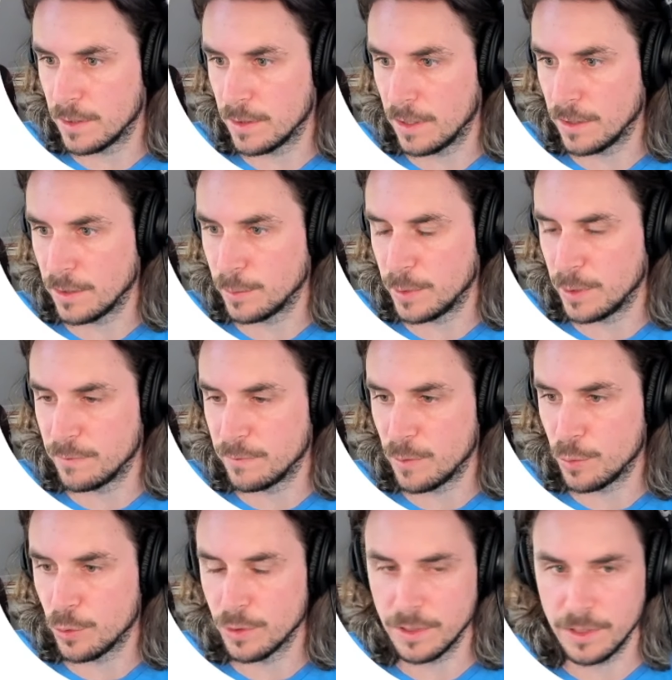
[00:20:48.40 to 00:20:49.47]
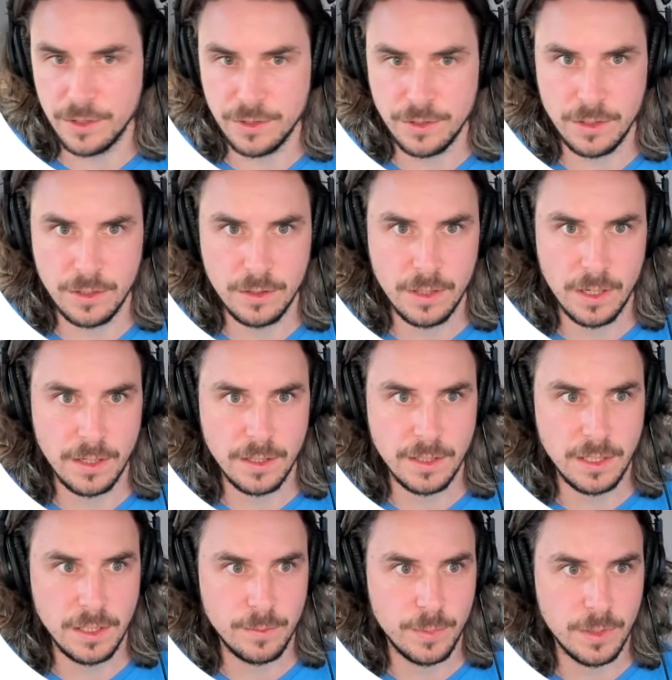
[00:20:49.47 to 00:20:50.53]
little bit of a port issue. Got to
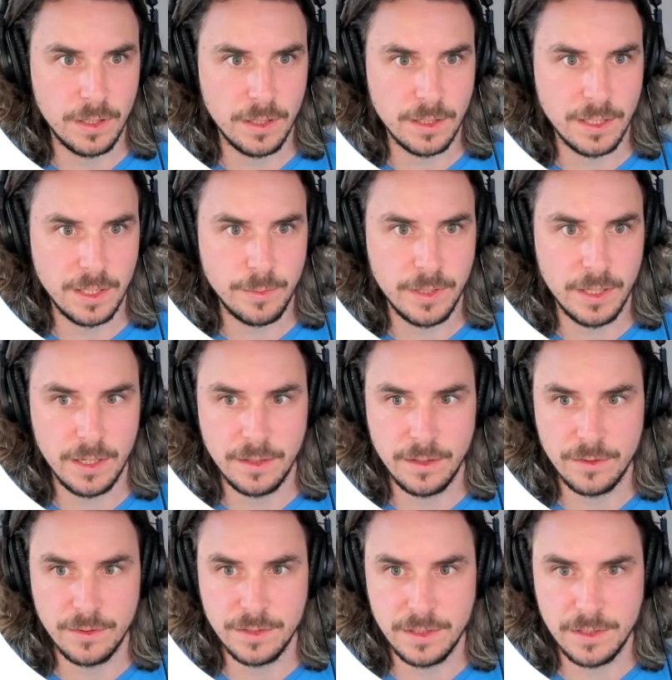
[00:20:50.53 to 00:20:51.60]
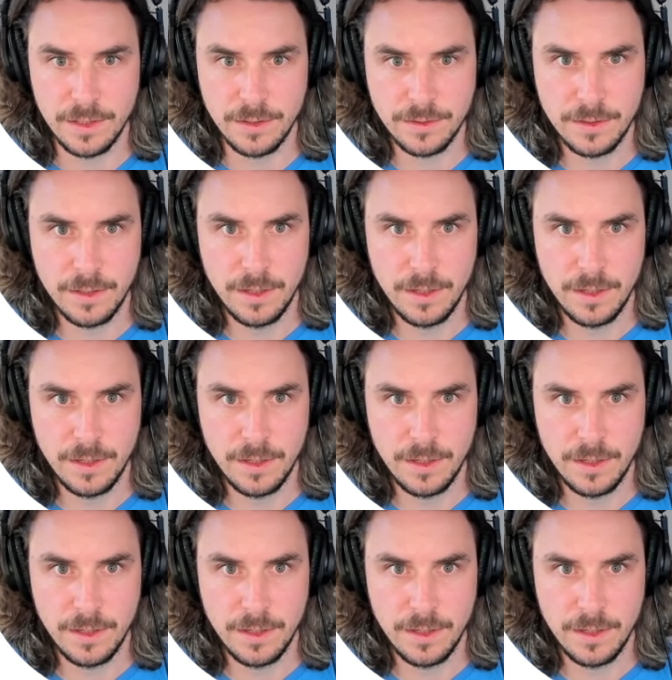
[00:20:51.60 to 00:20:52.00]
keep an eye on those details.